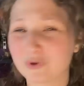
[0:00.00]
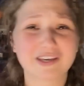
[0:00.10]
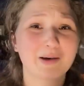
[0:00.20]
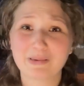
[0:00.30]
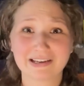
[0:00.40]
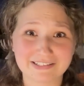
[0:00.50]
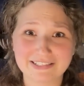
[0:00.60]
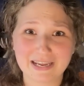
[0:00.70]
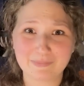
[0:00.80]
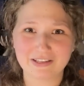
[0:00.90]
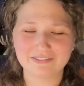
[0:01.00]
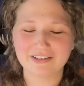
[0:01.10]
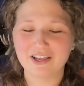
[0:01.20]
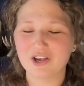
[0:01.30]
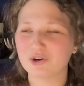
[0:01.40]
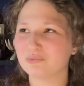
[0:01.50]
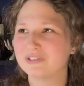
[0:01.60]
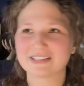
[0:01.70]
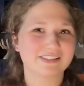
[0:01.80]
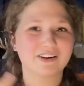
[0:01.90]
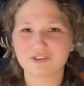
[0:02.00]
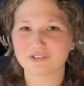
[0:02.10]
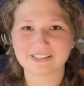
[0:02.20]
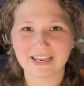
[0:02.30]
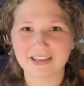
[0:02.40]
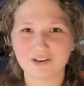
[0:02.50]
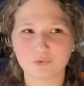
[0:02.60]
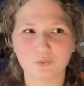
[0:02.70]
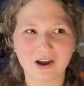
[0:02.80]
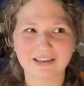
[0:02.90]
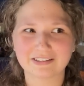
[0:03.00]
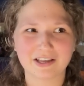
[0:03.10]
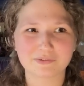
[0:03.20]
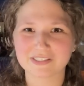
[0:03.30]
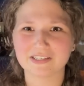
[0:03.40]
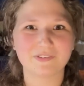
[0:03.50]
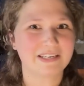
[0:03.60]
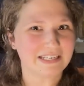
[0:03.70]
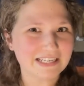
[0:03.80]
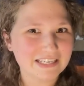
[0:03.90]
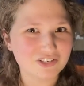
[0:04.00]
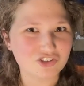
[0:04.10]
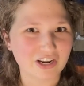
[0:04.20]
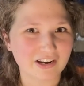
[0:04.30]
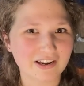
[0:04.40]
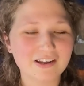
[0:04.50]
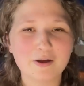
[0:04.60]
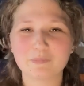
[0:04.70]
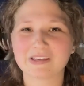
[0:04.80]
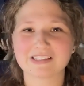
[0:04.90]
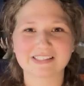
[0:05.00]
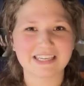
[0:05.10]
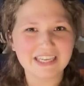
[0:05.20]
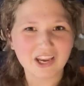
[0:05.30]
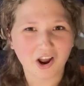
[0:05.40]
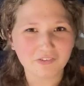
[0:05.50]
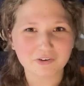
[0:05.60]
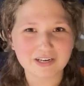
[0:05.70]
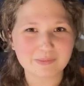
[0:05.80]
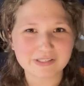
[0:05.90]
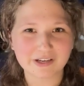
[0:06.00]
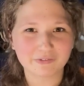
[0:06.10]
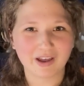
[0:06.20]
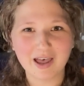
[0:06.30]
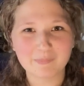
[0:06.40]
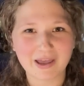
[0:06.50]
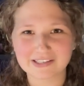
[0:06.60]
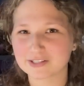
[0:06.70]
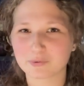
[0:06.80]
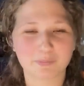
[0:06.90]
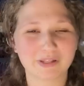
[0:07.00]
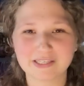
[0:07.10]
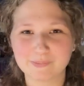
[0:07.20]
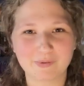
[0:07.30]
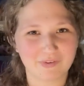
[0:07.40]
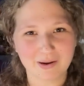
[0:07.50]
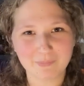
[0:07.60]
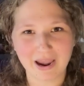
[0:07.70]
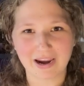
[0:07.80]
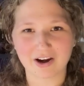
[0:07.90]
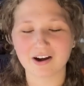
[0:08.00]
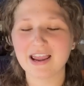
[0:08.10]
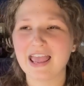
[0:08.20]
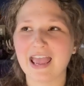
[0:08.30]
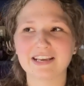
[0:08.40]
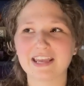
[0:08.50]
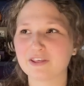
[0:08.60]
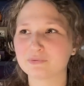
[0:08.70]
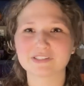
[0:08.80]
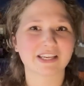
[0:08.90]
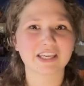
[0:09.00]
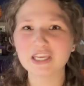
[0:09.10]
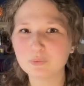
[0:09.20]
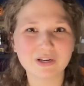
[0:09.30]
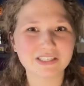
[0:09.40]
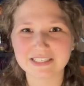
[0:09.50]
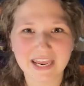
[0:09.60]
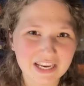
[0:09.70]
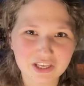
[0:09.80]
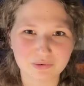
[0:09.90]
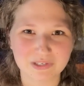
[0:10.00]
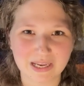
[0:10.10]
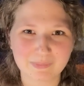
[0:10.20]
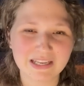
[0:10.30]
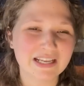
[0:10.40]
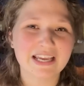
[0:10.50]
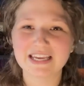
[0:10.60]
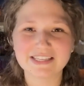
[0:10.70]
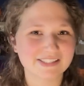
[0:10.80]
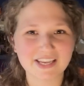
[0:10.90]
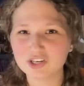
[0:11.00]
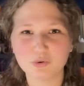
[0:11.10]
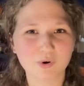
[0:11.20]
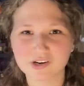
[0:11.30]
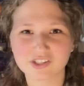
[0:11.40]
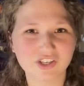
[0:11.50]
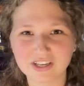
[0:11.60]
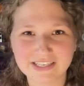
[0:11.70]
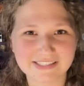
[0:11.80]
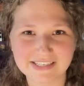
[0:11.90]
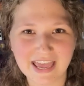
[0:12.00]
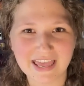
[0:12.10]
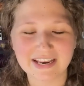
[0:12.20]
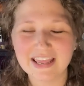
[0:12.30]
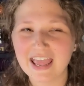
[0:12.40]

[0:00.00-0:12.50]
We cut back to Damon, who doesn't understand why Klaus even needed Jenna because he offered himself up as the replacement vampire. And Katherine's like, he wouldn't take you, Damon. He said you were as good as dead.